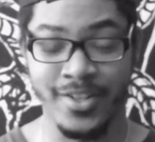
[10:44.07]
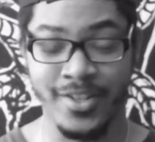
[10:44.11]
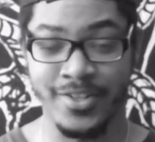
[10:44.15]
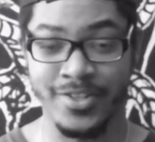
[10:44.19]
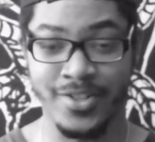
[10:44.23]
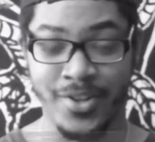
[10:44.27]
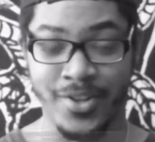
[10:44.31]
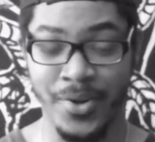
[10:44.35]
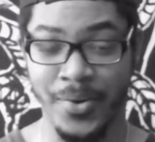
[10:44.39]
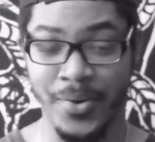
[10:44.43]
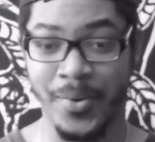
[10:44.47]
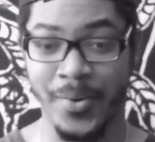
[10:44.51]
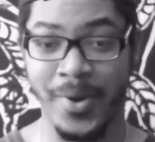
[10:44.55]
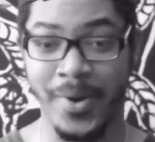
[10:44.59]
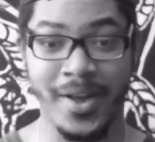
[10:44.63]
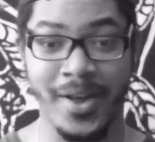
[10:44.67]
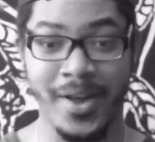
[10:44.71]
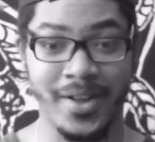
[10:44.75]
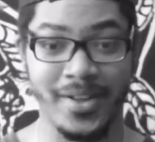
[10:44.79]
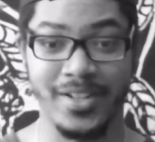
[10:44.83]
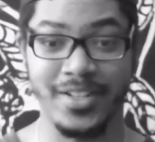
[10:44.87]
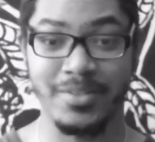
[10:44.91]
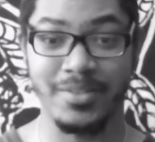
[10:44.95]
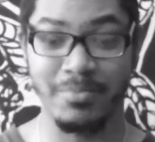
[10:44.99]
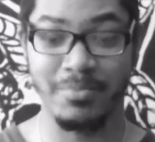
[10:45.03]
So
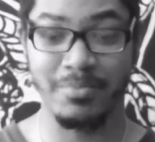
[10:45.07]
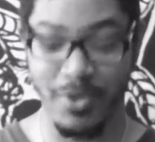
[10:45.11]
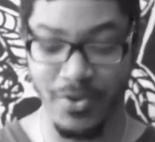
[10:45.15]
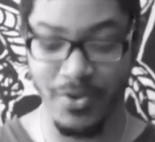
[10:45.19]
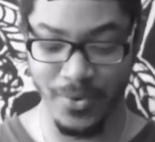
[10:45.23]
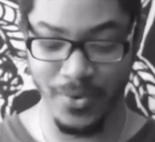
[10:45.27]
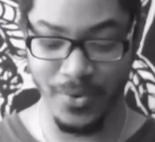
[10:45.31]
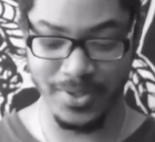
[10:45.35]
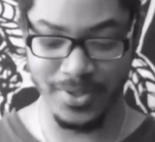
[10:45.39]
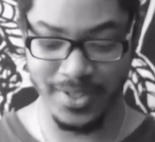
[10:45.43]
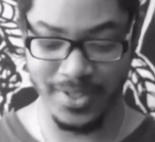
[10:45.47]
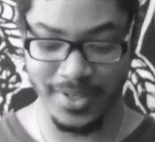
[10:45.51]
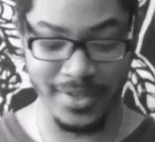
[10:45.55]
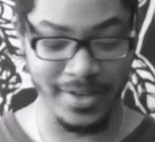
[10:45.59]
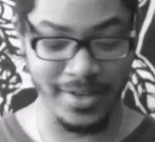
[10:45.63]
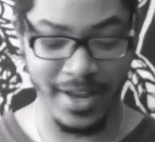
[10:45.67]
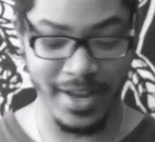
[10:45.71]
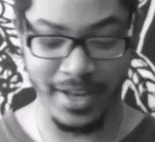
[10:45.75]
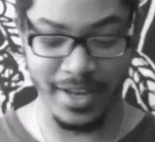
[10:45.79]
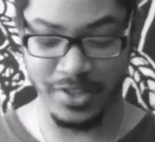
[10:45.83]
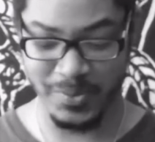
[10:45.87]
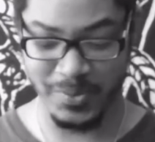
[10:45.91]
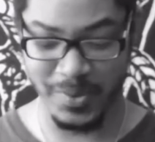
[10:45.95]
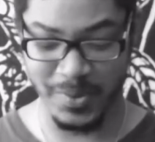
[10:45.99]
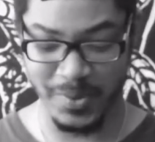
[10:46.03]
let's move on to the
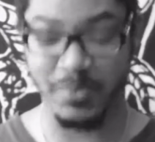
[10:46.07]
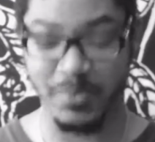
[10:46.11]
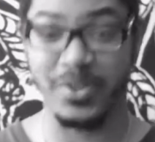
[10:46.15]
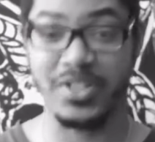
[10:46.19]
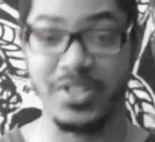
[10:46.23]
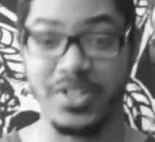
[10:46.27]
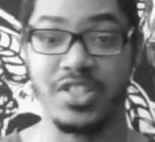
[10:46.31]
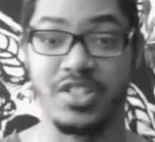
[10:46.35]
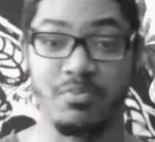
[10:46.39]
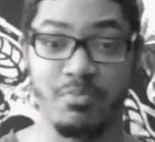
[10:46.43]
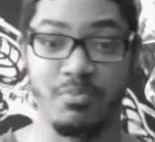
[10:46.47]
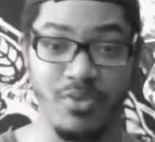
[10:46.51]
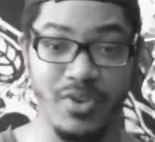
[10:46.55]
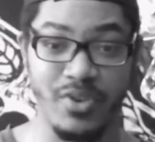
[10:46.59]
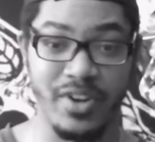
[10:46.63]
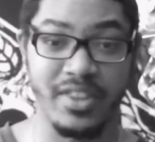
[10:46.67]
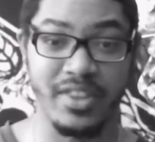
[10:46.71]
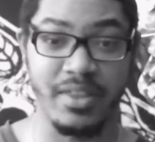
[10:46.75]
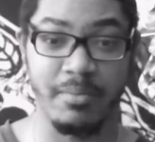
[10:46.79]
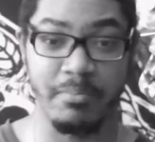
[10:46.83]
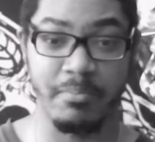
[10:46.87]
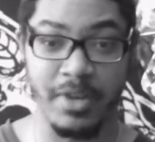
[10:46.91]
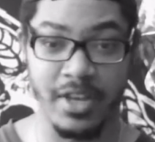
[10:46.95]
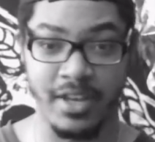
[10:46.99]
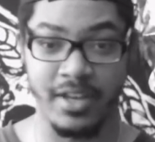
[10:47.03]
next one, which is Bring
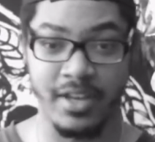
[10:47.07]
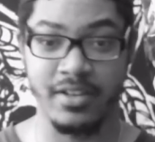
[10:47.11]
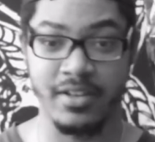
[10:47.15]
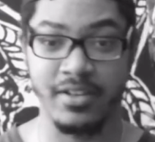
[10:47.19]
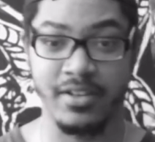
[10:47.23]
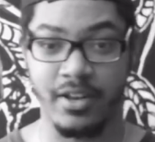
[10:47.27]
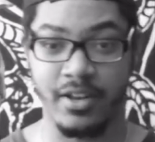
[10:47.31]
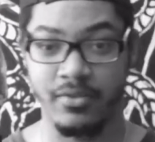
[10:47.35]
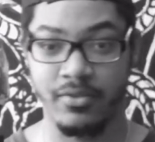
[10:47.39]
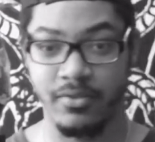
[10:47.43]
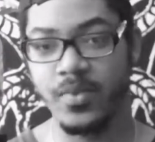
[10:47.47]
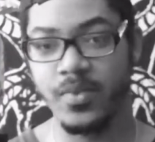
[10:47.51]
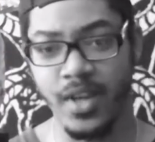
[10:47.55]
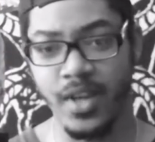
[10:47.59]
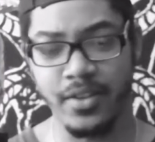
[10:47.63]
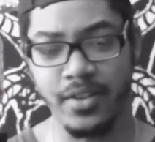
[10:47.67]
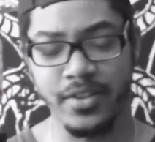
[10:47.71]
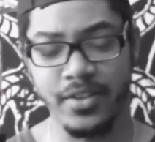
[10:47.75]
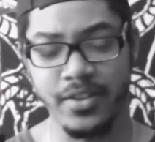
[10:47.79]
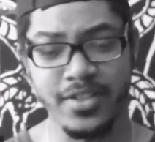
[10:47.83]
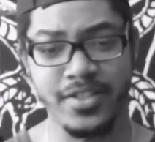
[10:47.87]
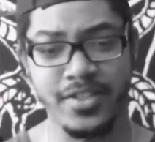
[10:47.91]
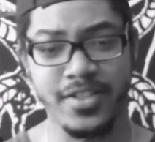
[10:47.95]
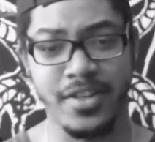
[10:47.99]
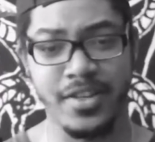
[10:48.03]
the Pain. Now
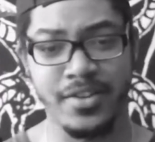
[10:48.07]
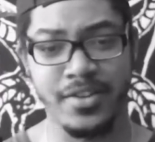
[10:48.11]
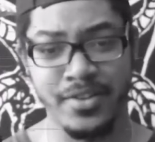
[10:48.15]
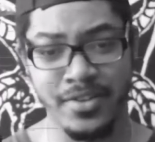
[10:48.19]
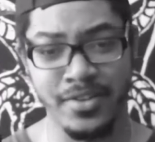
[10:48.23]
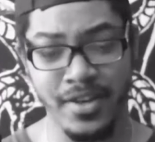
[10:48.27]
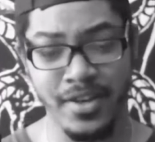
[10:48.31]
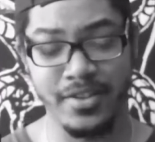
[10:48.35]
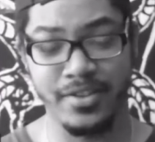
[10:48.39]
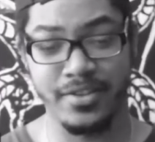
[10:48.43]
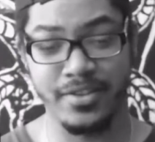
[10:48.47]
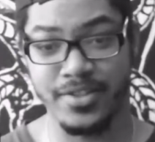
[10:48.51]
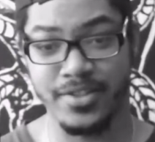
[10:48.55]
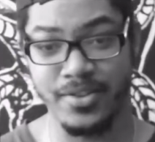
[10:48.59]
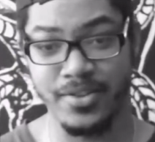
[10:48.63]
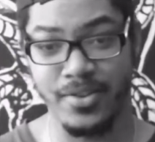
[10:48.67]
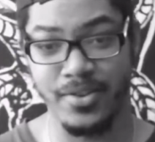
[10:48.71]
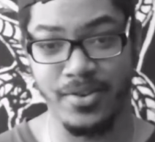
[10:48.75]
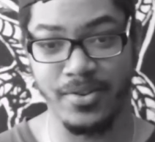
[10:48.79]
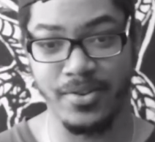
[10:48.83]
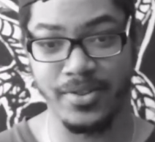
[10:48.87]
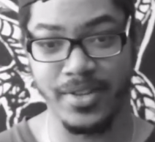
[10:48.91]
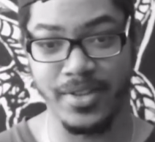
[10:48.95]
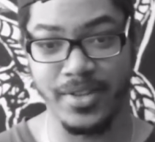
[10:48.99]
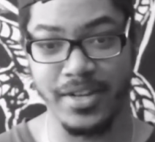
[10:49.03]
this is another
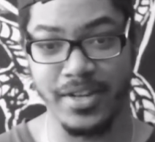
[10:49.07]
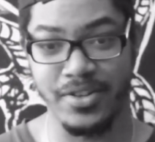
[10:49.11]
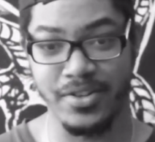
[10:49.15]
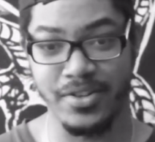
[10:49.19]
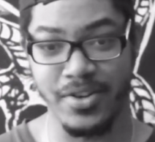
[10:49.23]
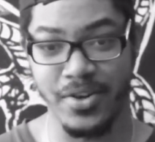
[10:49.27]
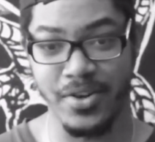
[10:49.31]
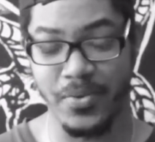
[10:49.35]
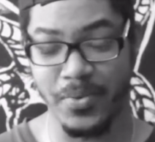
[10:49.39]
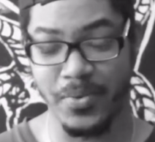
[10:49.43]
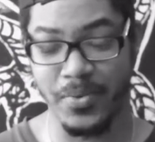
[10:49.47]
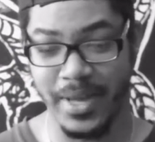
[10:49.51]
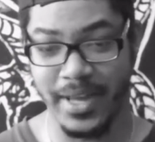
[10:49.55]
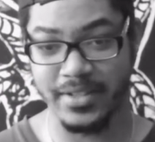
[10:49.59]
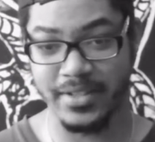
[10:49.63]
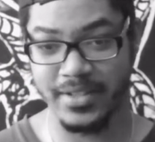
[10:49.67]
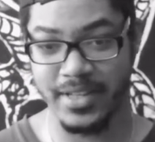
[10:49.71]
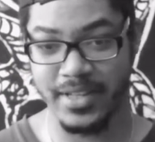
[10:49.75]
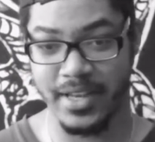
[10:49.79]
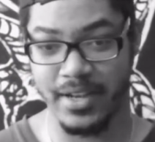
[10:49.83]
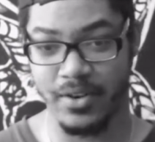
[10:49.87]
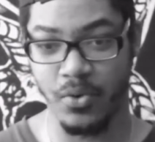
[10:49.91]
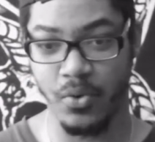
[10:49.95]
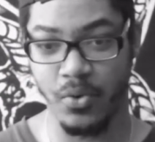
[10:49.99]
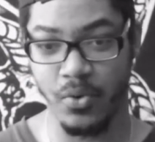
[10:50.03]
song that, you know, has
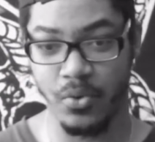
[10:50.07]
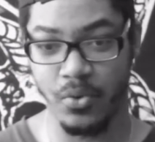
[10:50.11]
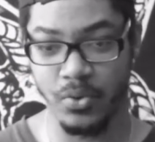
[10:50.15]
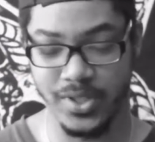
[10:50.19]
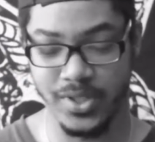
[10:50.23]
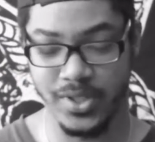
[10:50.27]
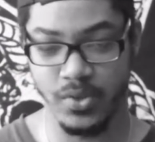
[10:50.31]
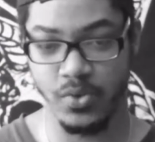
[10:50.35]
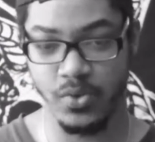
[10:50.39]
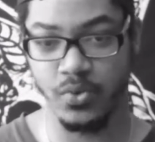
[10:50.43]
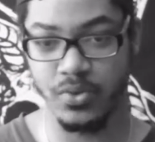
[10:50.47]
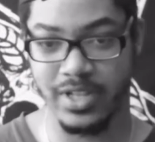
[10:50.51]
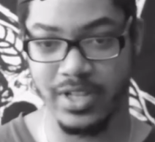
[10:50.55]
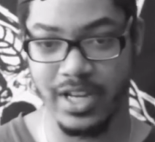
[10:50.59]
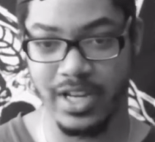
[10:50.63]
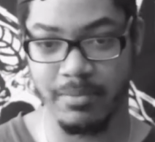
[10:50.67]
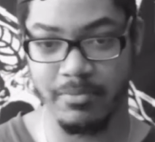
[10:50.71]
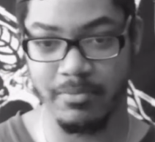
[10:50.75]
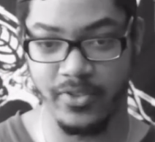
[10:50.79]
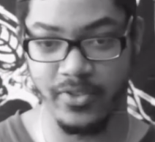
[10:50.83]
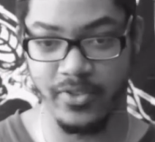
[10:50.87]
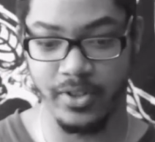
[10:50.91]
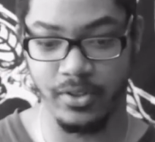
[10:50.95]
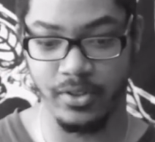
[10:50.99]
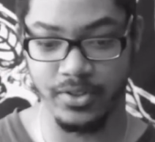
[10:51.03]
that old school
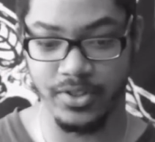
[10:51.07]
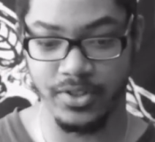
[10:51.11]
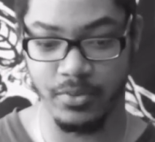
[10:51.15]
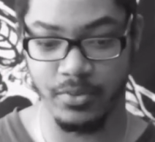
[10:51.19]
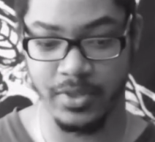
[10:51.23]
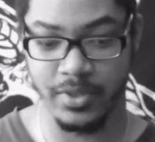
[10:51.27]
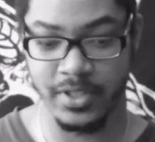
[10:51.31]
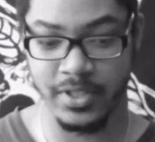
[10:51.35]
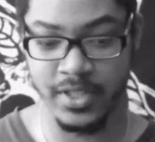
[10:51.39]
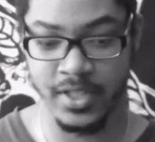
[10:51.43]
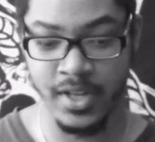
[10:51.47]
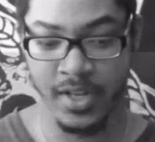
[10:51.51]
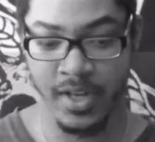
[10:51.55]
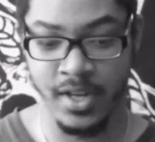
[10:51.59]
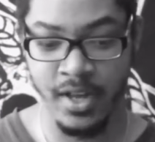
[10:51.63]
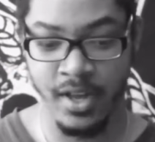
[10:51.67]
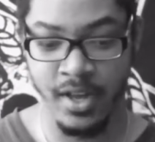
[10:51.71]
type feel to it.